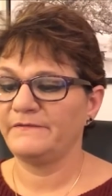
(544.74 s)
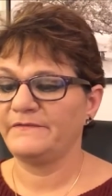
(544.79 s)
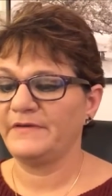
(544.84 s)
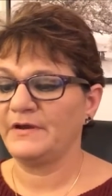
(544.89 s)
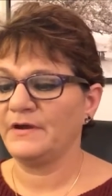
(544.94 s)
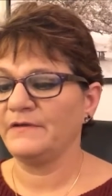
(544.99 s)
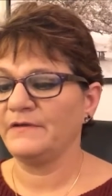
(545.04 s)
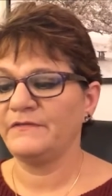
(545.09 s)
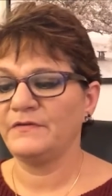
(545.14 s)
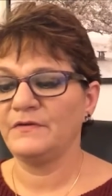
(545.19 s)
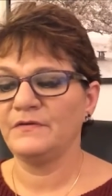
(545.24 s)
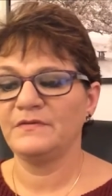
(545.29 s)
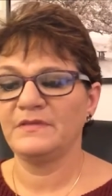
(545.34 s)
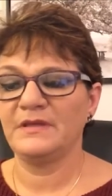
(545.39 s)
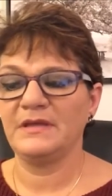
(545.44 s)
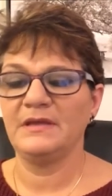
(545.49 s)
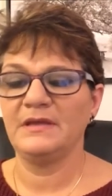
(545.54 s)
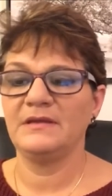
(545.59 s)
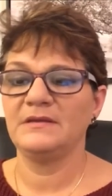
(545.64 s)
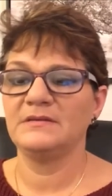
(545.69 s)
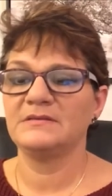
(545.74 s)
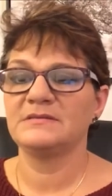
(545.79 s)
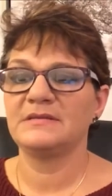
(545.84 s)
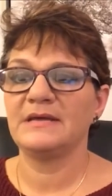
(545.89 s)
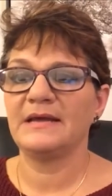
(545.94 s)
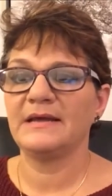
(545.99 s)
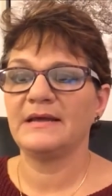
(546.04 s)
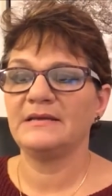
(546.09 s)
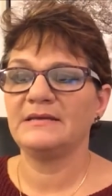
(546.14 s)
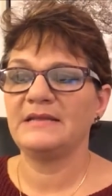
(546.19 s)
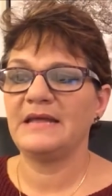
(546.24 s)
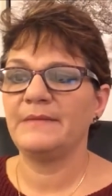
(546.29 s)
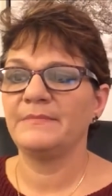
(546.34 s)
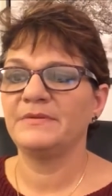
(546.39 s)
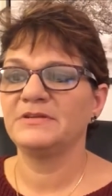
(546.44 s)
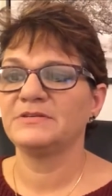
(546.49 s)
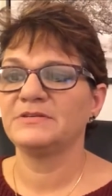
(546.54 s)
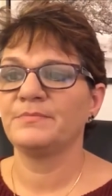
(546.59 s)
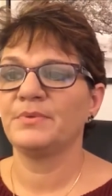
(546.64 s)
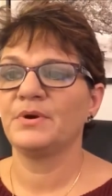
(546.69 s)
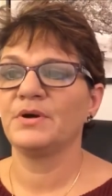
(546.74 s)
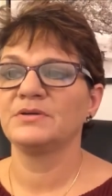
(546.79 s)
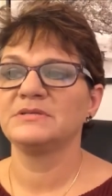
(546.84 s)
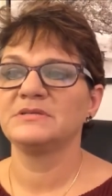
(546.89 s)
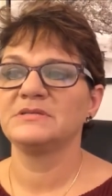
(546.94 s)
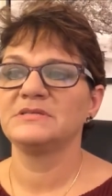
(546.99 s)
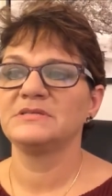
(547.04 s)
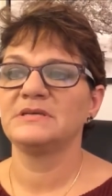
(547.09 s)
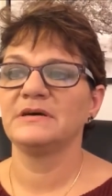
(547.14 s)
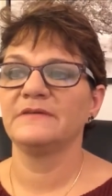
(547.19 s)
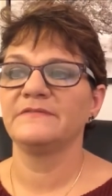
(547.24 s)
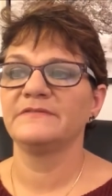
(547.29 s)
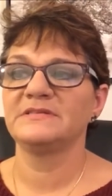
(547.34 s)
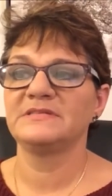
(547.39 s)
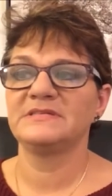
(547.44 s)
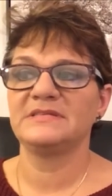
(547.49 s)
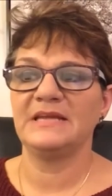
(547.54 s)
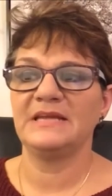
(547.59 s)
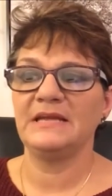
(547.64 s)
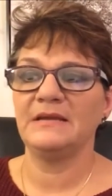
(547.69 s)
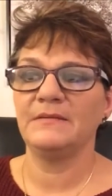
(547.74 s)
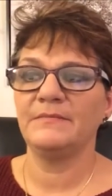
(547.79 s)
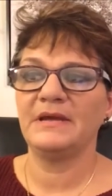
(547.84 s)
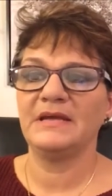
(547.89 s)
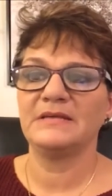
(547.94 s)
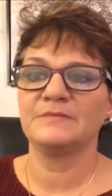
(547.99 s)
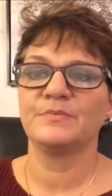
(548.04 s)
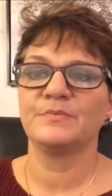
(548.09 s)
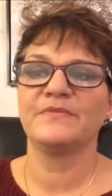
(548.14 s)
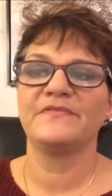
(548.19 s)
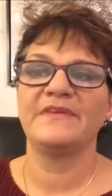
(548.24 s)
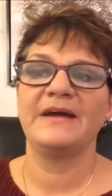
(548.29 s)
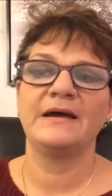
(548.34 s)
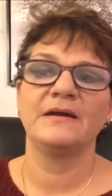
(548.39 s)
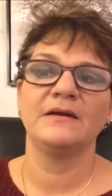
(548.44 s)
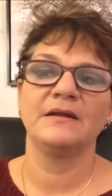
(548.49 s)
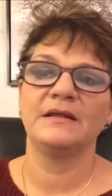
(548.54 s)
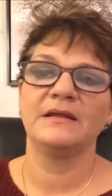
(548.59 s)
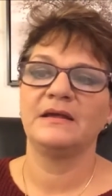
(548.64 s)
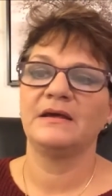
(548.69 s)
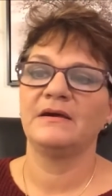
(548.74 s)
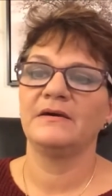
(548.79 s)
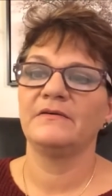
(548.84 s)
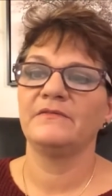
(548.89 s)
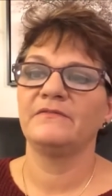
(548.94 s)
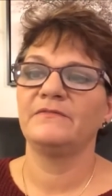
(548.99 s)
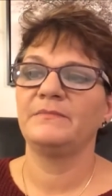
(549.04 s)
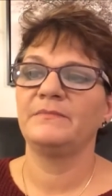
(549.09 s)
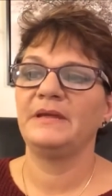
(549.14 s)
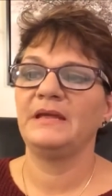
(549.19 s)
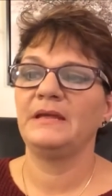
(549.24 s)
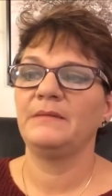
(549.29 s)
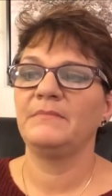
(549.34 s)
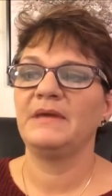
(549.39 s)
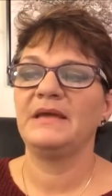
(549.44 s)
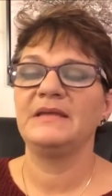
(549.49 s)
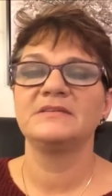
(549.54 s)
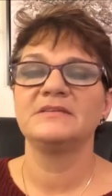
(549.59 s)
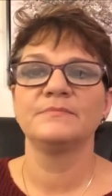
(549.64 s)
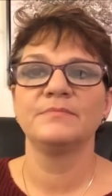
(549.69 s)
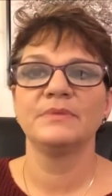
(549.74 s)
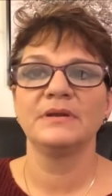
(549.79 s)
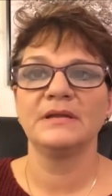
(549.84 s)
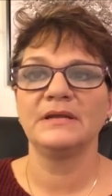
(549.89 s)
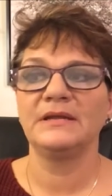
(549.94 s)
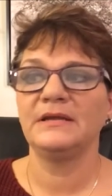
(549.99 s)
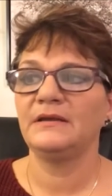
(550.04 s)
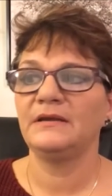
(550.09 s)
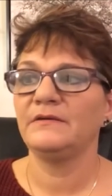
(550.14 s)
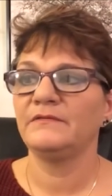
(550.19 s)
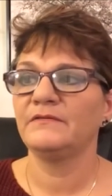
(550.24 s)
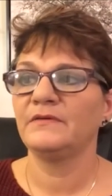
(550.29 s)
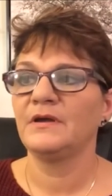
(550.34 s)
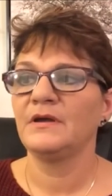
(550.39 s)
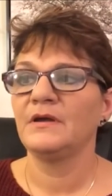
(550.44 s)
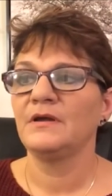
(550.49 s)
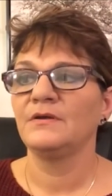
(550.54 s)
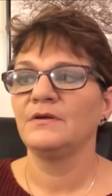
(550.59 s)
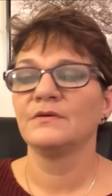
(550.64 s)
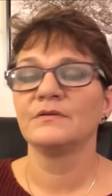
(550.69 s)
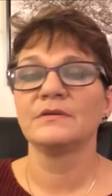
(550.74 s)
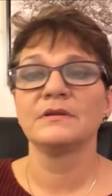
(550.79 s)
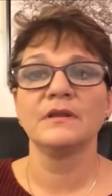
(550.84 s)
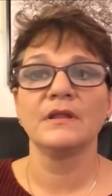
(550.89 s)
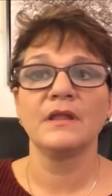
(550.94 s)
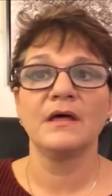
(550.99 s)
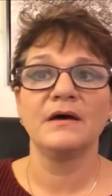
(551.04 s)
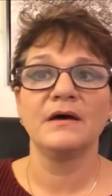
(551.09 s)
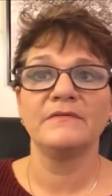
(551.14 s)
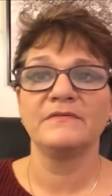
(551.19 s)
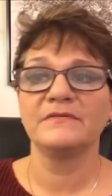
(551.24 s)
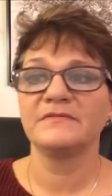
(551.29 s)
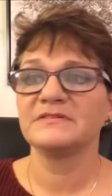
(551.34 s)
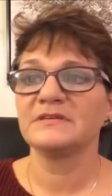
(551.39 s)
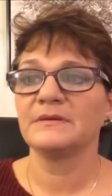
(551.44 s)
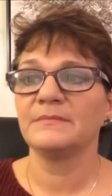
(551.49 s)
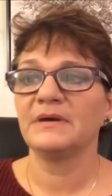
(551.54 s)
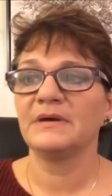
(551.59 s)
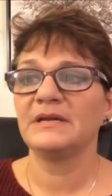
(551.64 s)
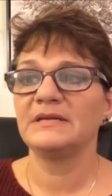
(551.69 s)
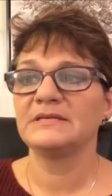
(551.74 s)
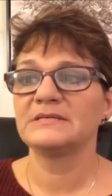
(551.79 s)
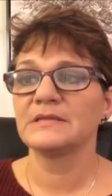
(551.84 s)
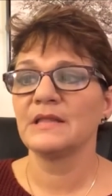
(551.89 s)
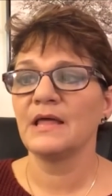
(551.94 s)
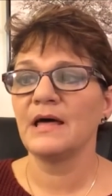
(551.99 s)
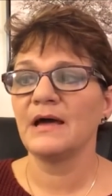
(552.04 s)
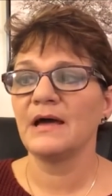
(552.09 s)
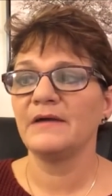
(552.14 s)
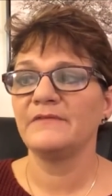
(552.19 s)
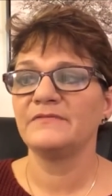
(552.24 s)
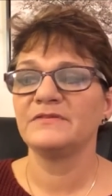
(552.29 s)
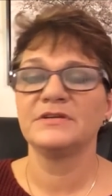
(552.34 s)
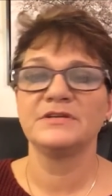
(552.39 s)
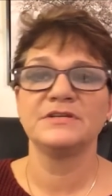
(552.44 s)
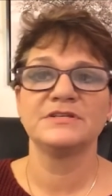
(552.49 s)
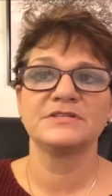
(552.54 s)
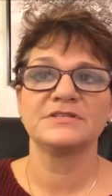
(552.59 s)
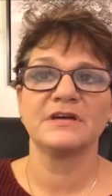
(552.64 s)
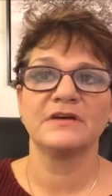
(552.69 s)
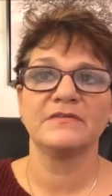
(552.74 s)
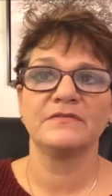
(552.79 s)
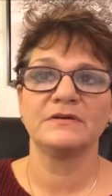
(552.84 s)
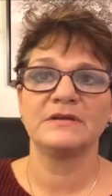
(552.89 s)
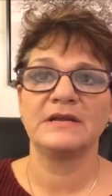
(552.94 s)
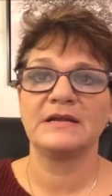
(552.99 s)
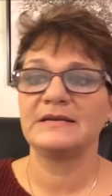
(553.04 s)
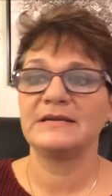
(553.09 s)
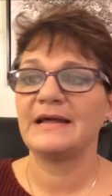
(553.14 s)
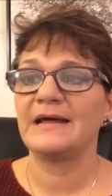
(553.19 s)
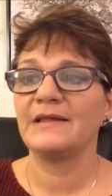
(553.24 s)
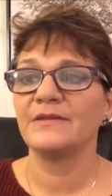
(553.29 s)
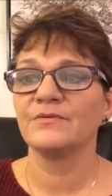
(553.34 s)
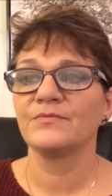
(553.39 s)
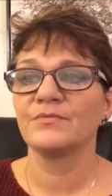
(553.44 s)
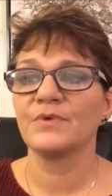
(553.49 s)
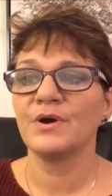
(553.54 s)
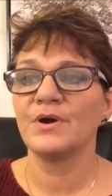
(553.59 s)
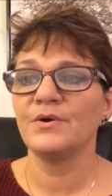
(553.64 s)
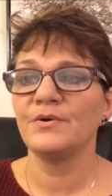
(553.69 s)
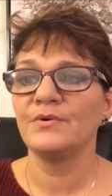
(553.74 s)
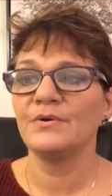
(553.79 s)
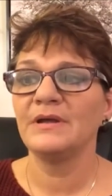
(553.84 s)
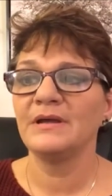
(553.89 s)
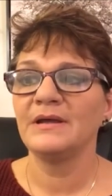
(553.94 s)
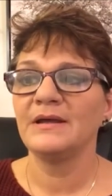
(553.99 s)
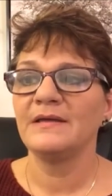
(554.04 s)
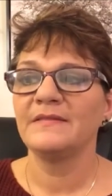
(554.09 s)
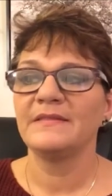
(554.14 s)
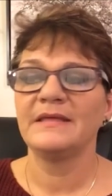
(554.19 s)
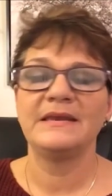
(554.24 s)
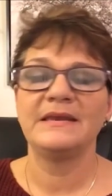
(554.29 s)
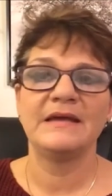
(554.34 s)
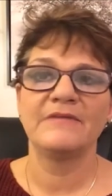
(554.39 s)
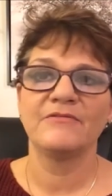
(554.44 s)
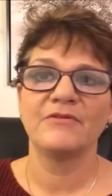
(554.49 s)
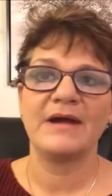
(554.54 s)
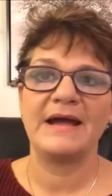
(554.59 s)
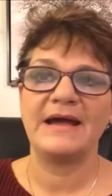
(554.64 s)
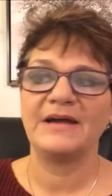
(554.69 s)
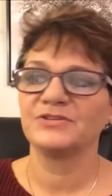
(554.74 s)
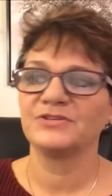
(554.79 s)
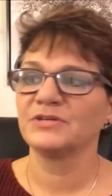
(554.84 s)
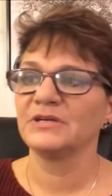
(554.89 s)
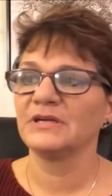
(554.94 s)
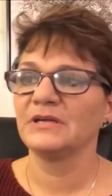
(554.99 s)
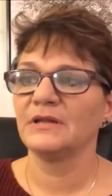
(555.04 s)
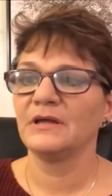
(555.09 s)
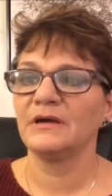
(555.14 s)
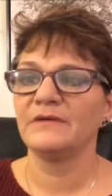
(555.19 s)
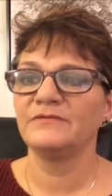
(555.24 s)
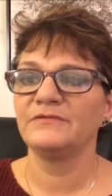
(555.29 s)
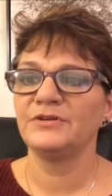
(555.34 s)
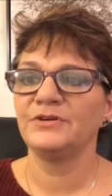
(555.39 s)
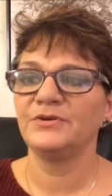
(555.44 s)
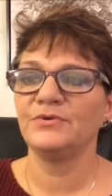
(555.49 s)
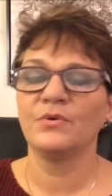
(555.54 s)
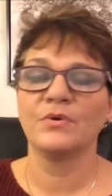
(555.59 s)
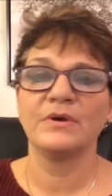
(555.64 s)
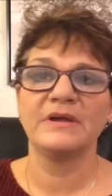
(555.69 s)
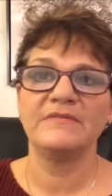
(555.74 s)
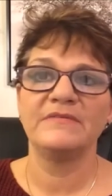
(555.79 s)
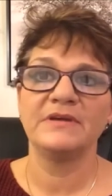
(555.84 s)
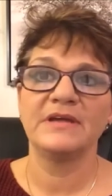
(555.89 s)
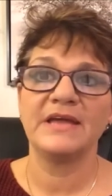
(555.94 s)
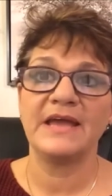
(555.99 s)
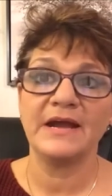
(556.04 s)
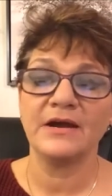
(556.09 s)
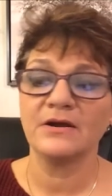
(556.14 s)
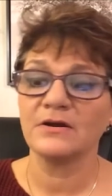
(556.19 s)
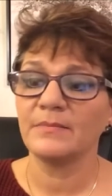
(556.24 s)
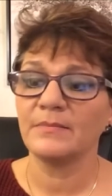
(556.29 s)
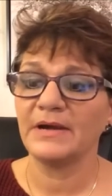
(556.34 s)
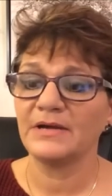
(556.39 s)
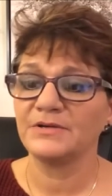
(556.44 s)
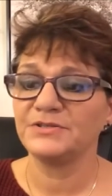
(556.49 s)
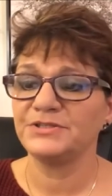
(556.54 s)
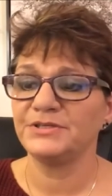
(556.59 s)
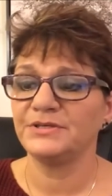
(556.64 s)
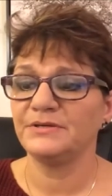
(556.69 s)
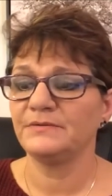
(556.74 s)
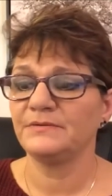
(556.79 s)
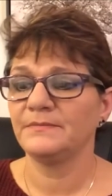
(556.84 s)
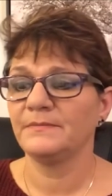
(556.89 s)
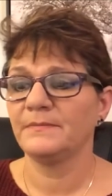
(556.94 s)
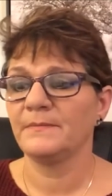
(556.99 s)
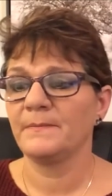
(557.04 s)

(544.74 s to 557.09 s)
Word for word: very few things that could damage a person's self-esteem as profoundly as being made to believe you're the love of somebody's life, to discover that down the road, they never actually loved you or even cared about you.